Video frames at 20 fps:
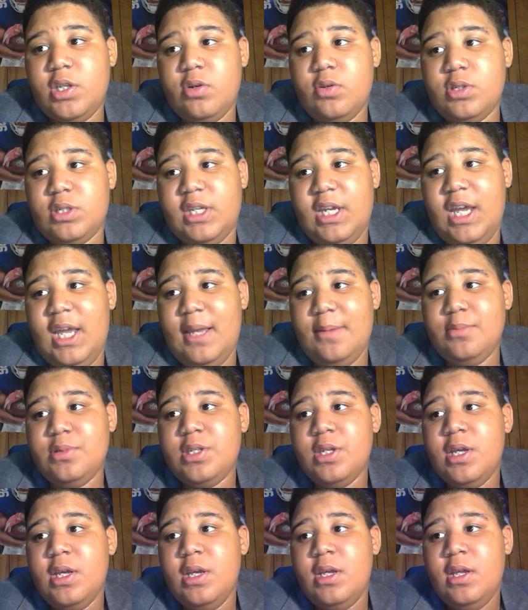those games,
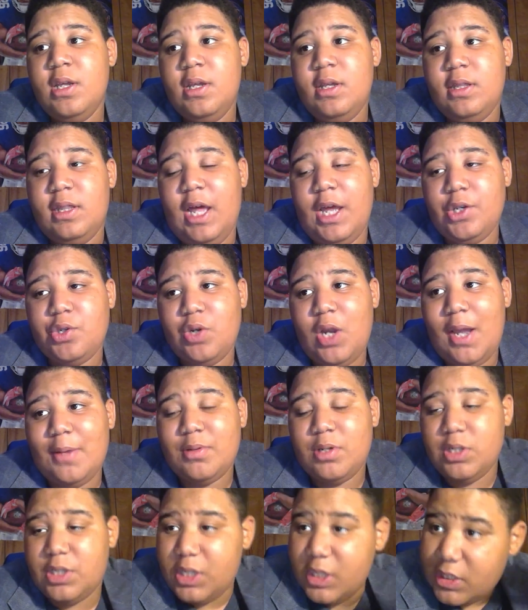that
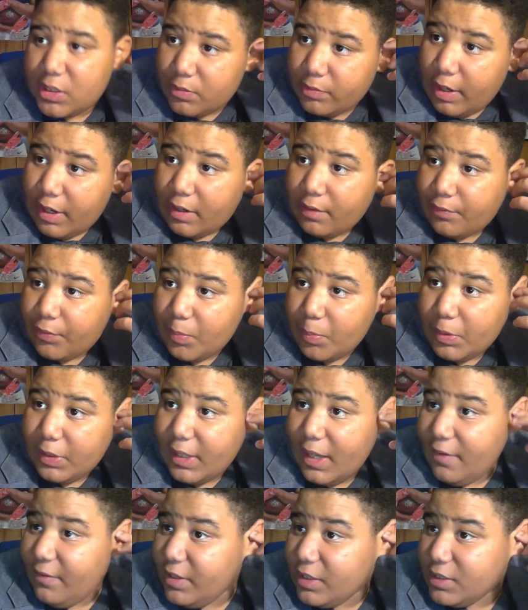drops your season record from
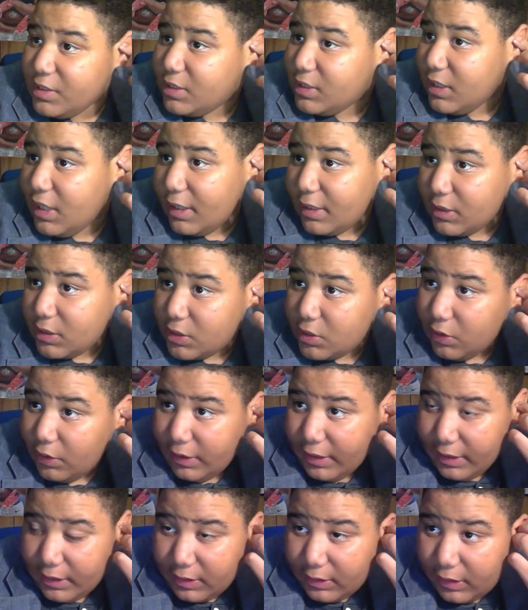11-6 to
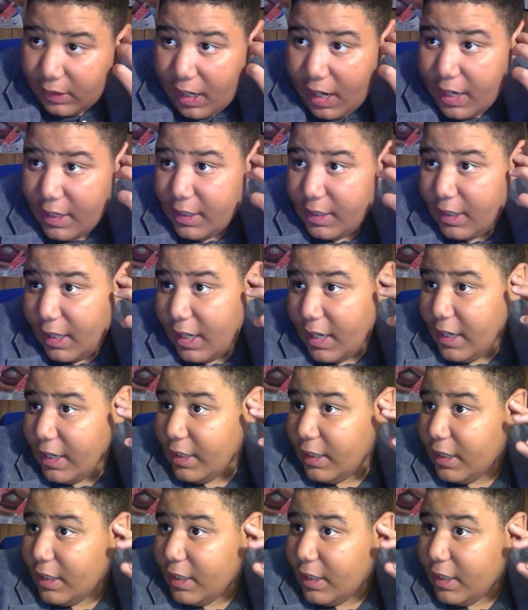like 9-8.